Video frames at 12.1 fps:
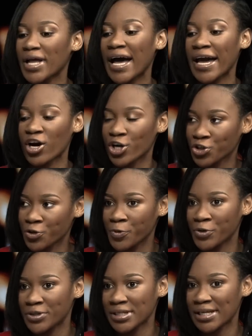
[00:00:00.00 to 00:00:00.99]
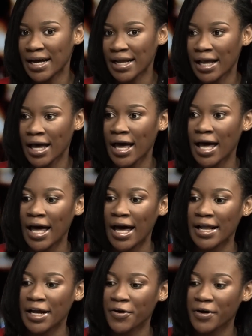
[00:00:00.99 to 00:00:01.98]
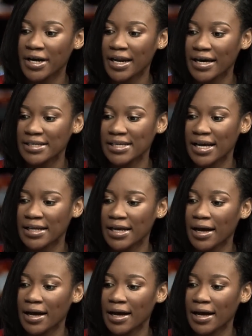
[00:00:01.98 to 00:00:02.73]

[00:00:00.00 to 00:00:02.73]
I contribute to that? And I realized that